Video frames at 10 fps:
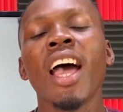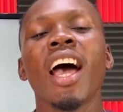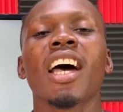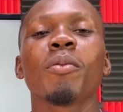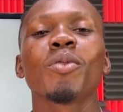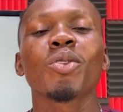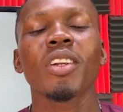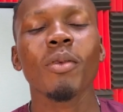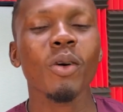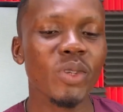And I'll be
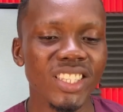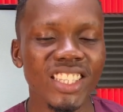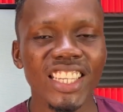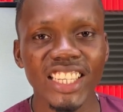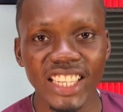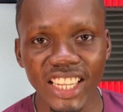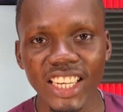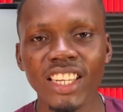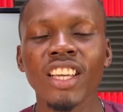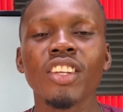talking about WIZKID
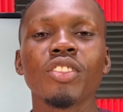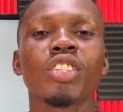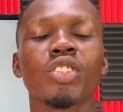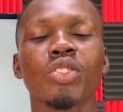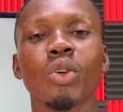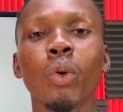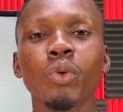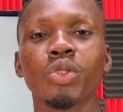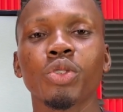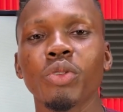in the
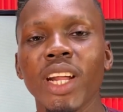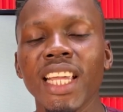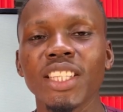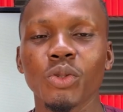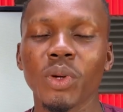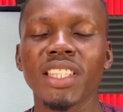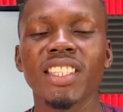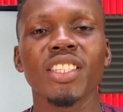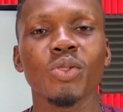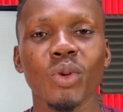Soul Train
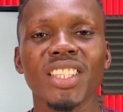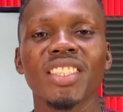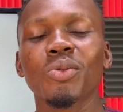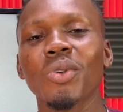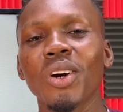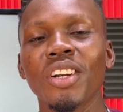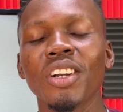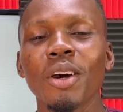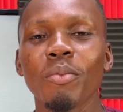2021.